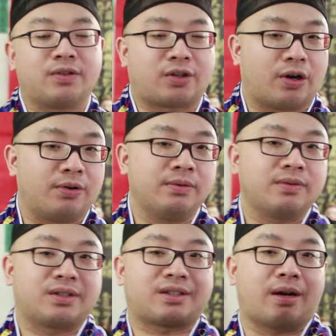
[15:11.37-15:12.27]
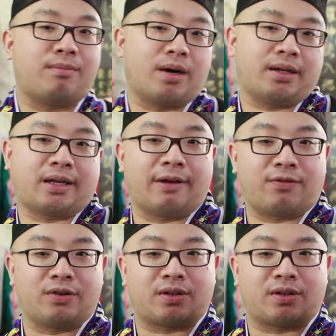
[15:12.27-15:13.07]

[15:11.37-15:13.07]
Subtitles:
So someone gives you